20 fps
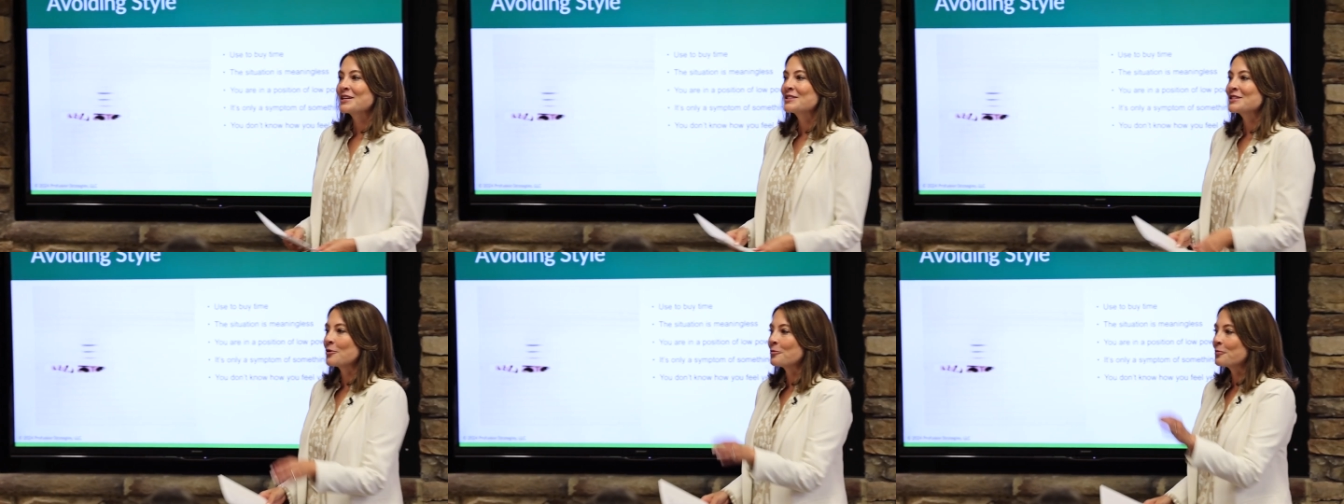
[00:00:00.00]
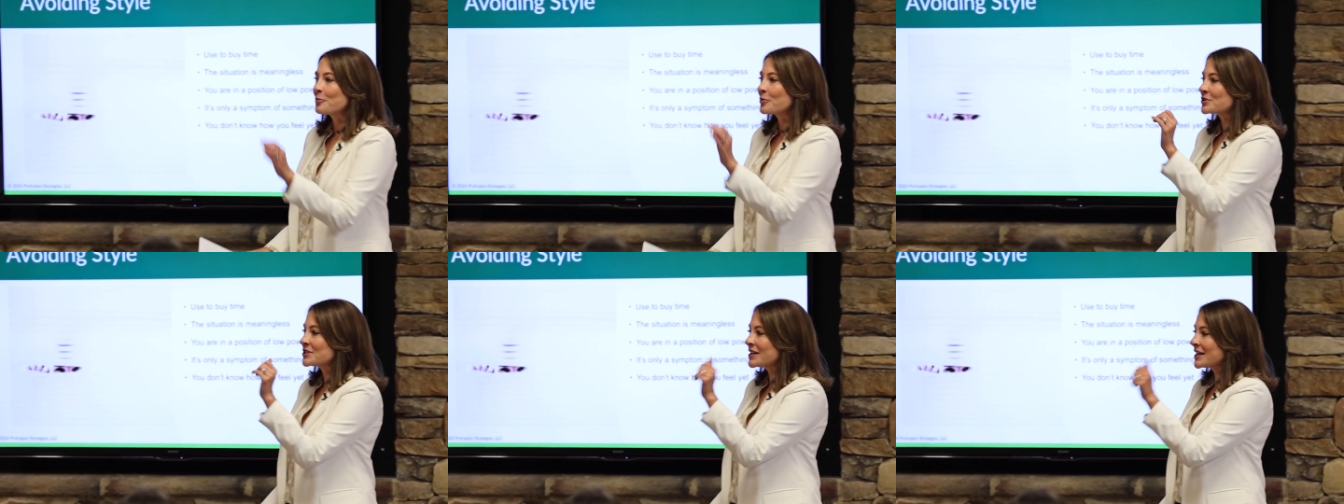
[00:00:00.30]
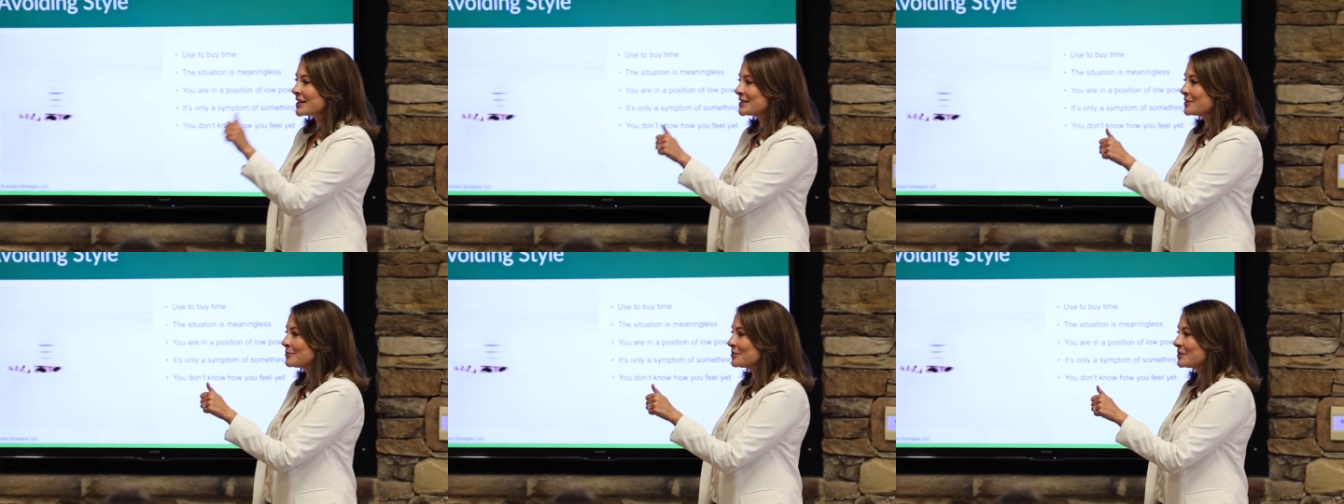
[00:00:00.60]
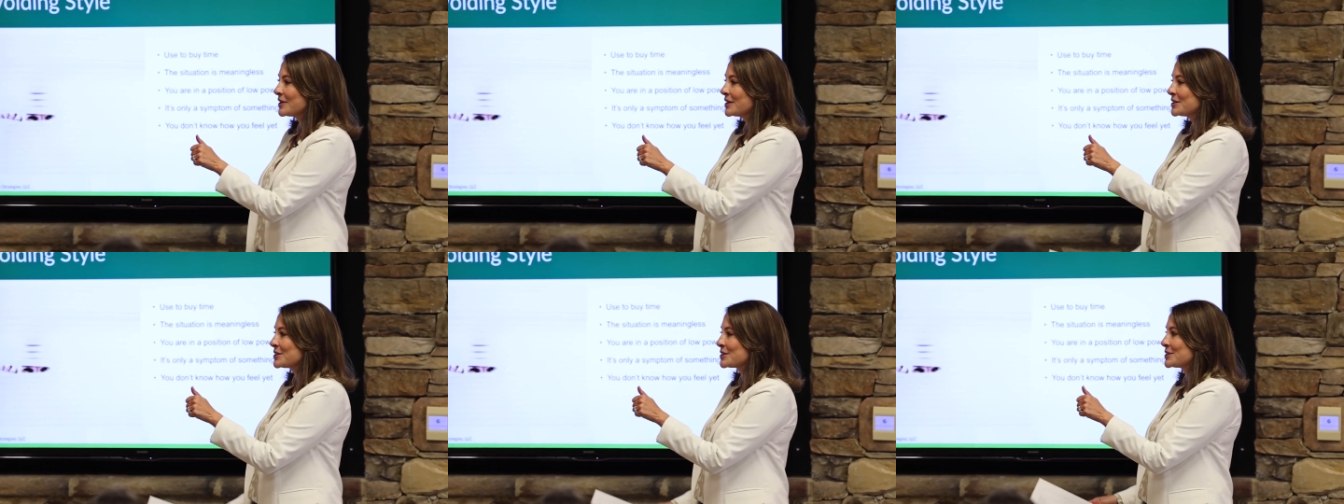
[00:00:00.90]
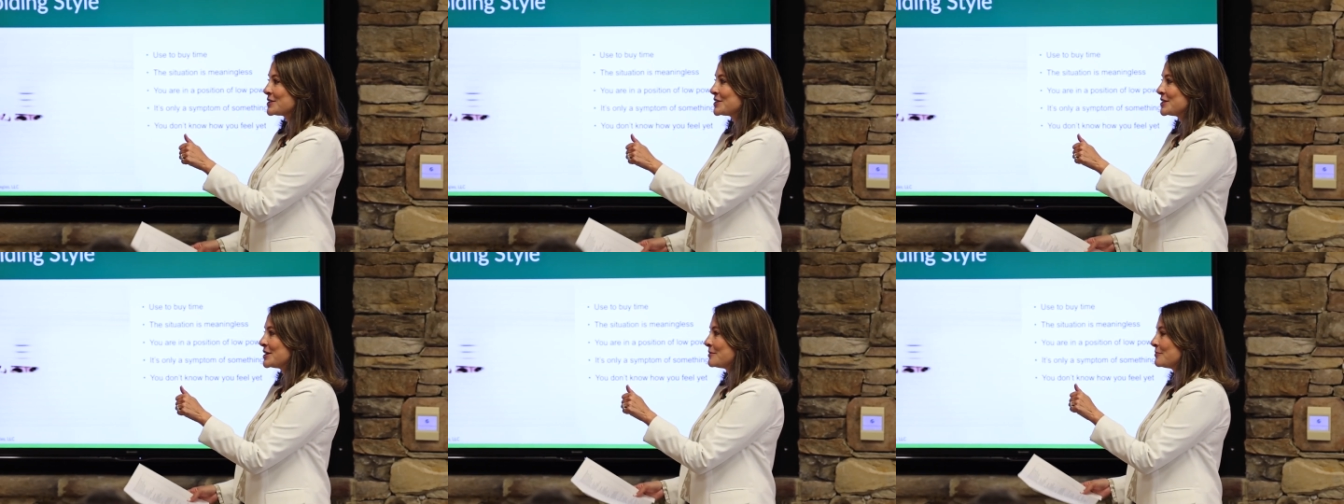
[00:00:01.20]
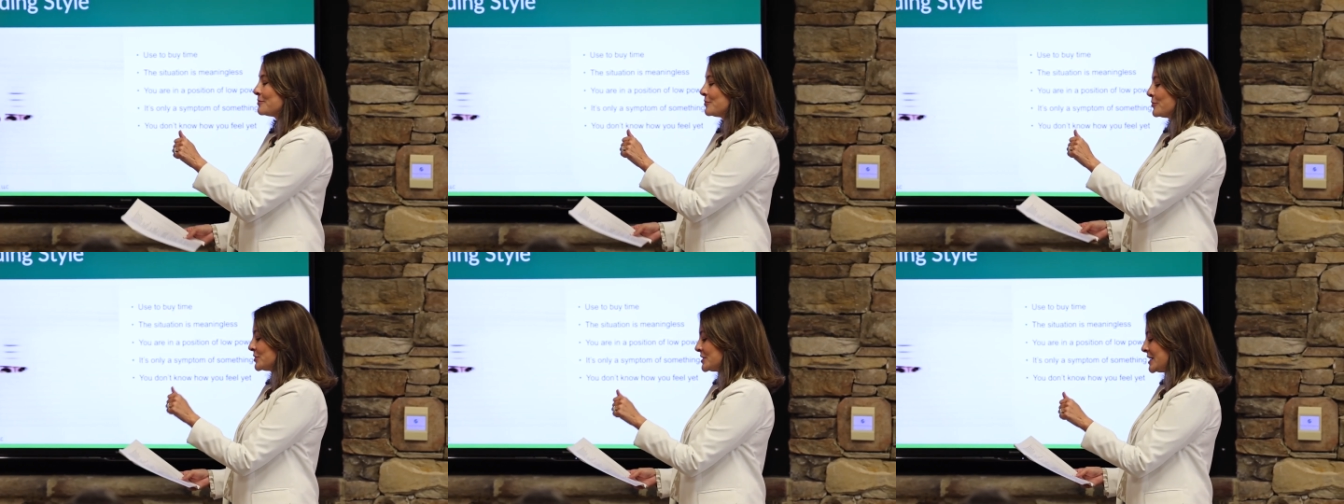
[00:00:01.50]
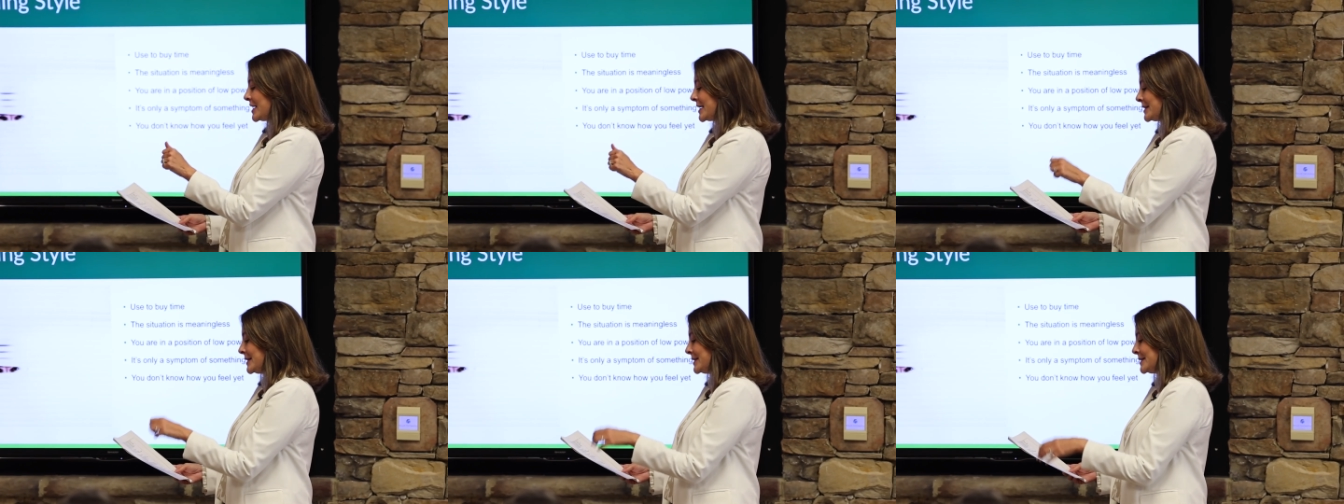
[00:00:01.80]
So protect the relationship,
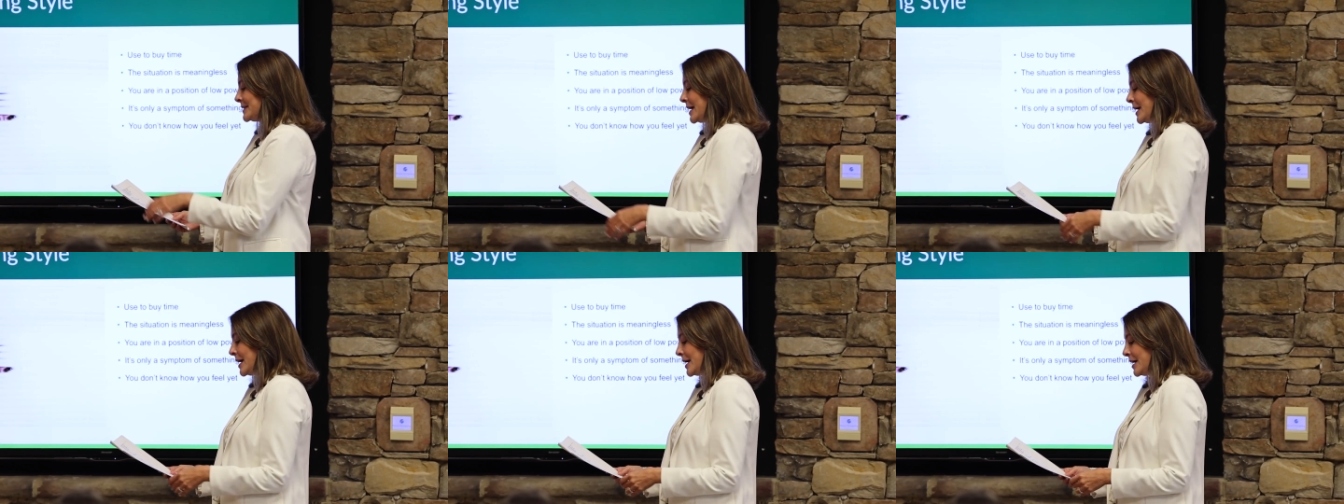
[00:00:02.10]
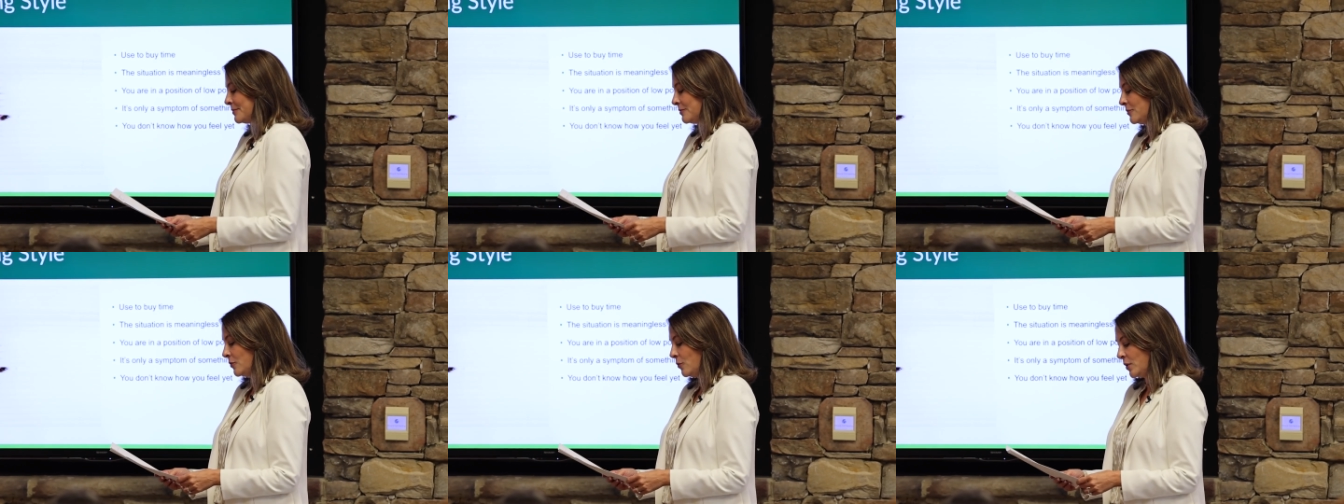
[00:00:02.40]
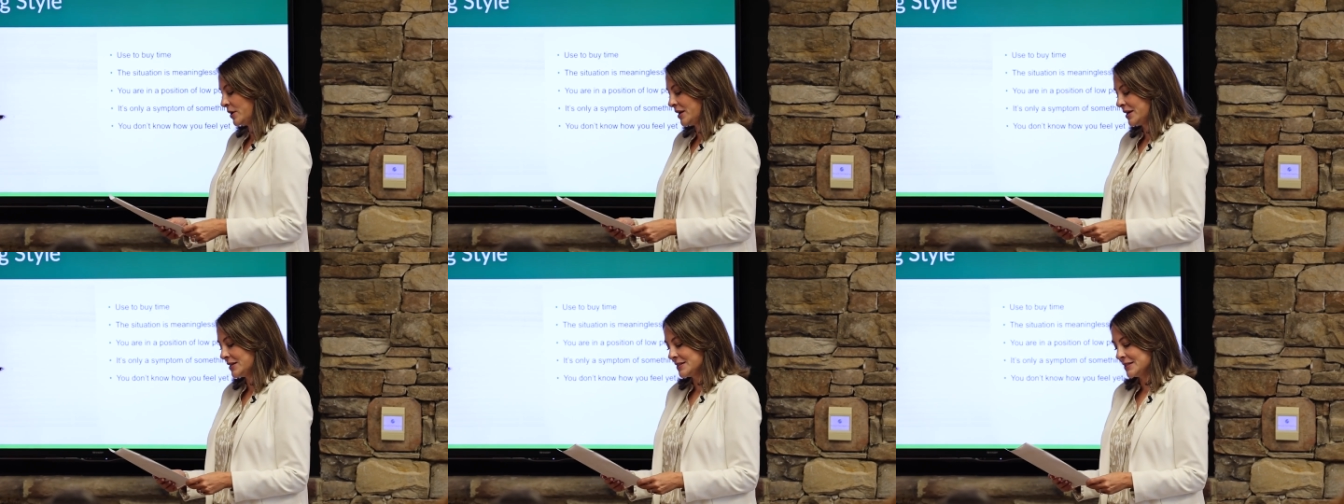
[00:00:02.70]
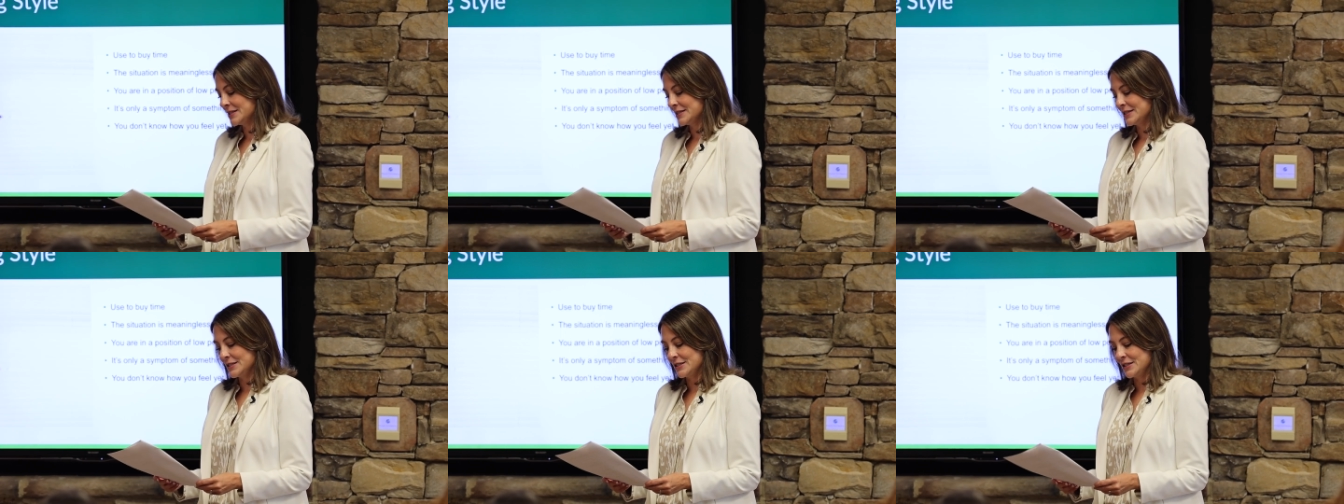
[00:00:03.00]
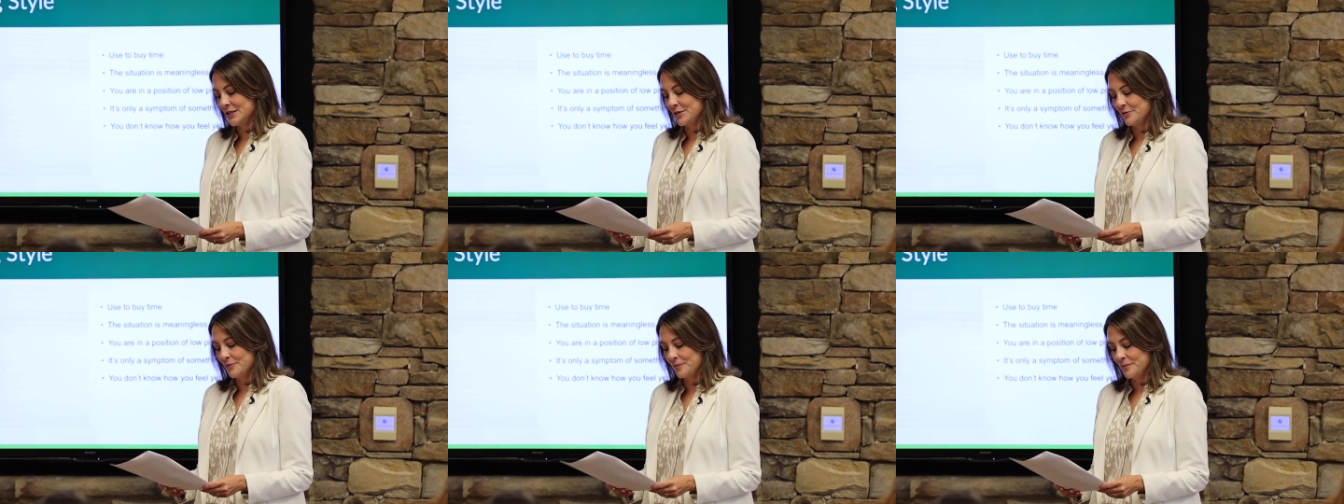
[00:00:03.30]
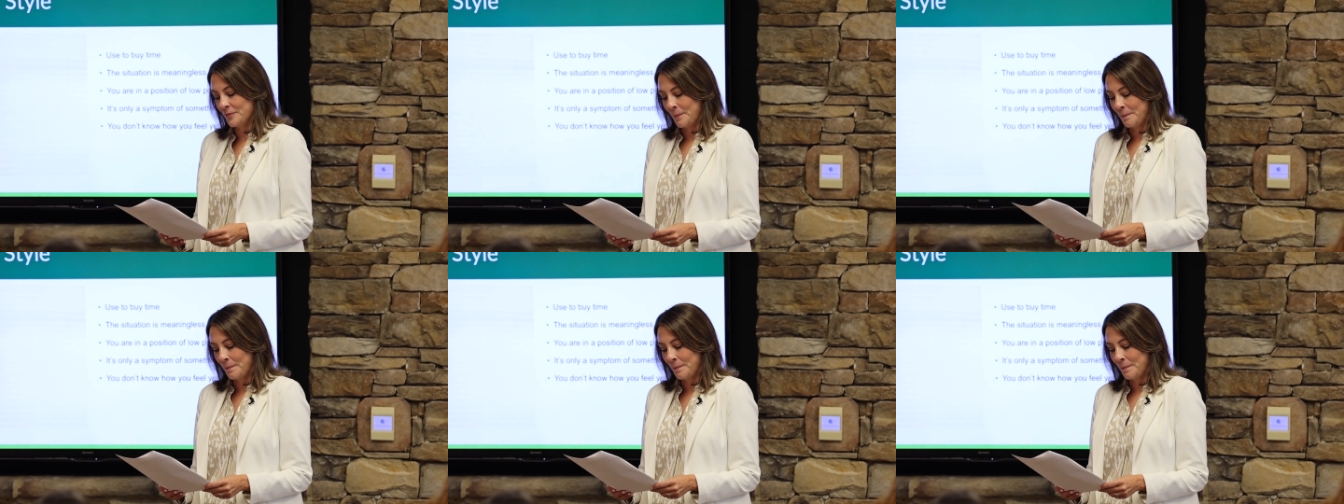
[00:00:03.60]
protect the time. What else does it do?